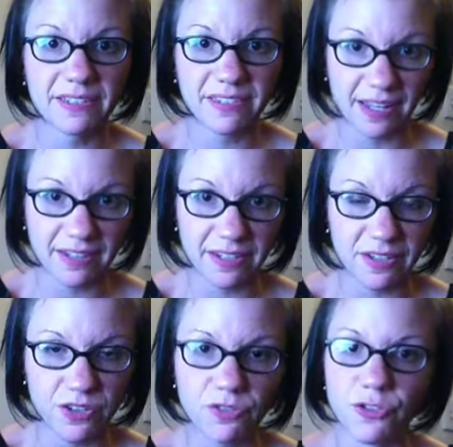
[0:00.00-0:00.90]

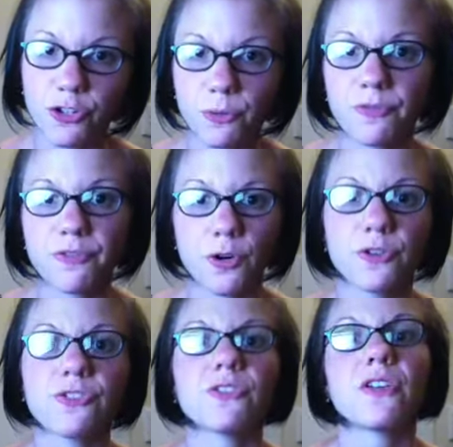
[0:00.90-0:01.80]
sentence for your
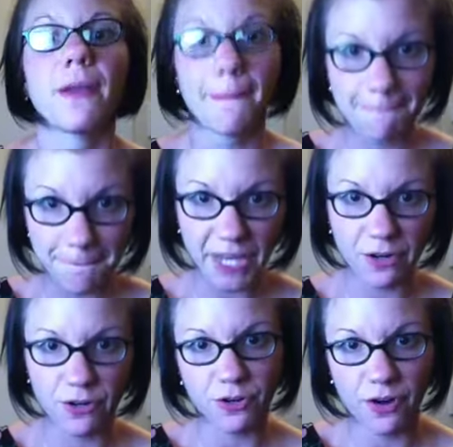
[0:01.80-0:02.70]
first
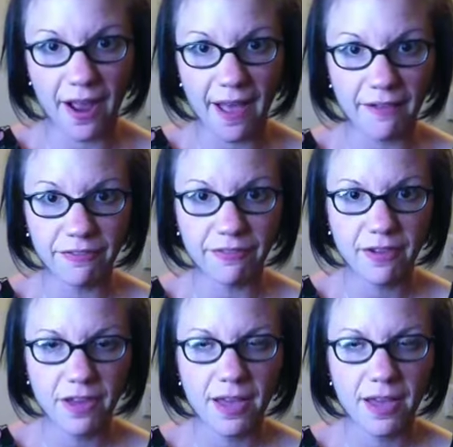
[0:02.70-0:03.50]
paragraph